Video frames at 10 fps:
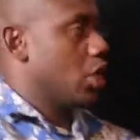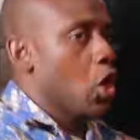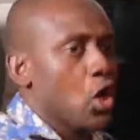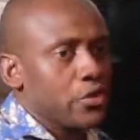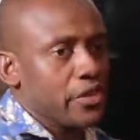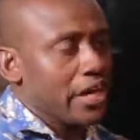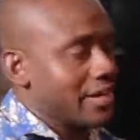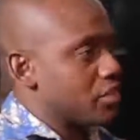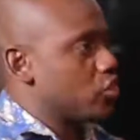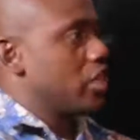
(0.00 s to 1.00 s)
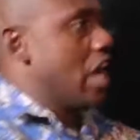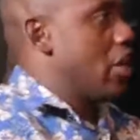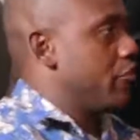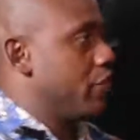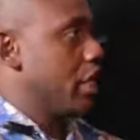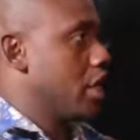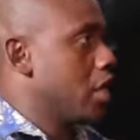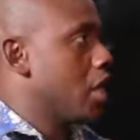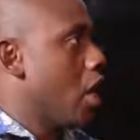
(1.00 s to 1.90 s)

the Honda CR-V,